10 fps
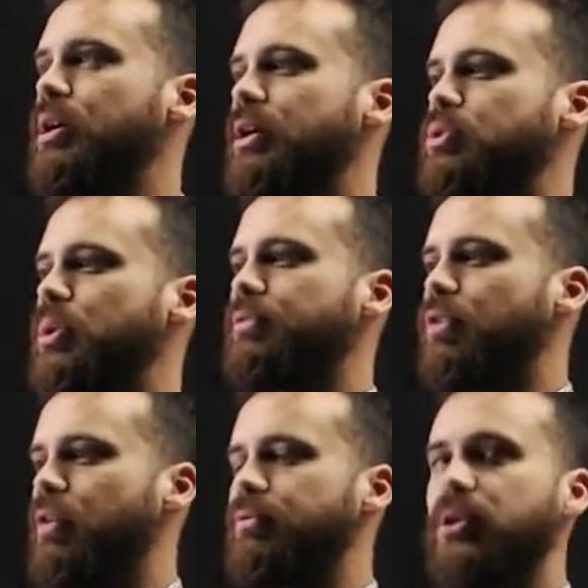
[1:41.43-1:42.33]
and
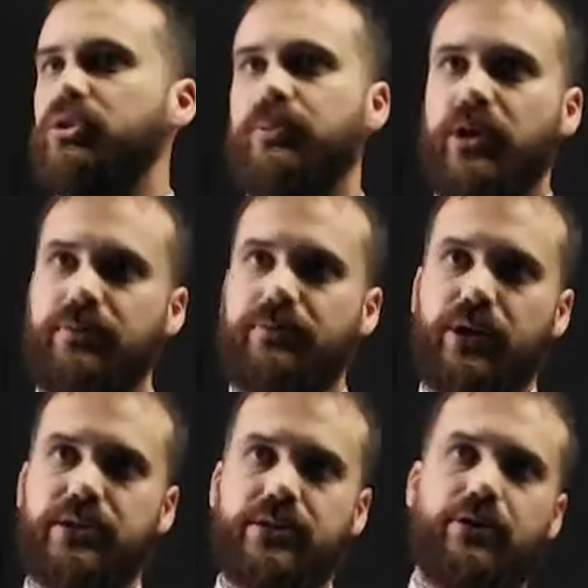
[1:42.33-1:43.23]
25 and multiplying it
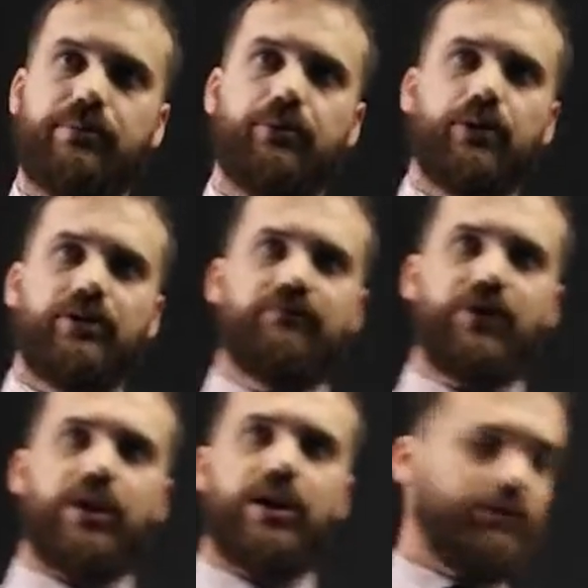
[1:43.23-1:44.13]
by
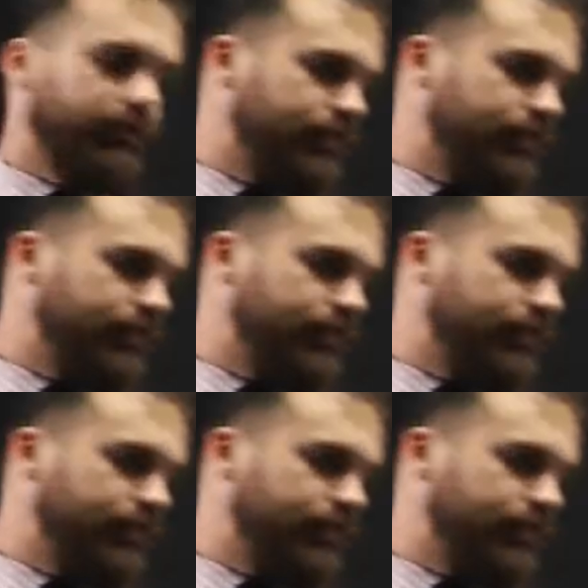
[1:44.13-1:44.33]
0.5.